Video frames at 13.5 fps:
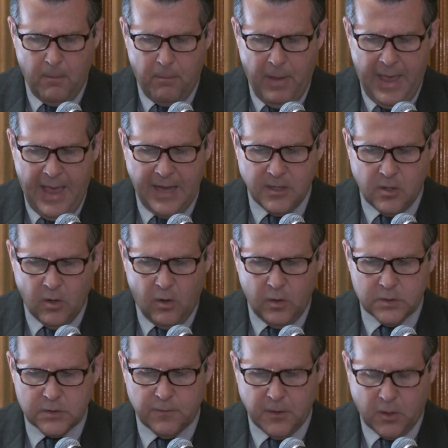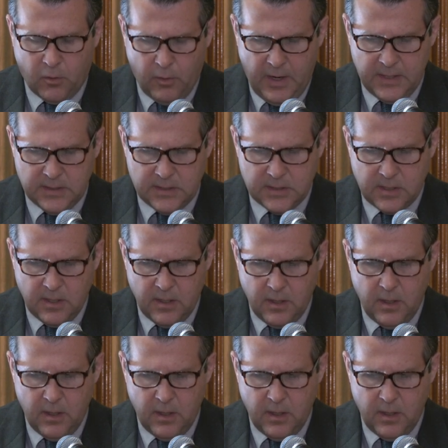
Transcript: Bad Girls for Christ,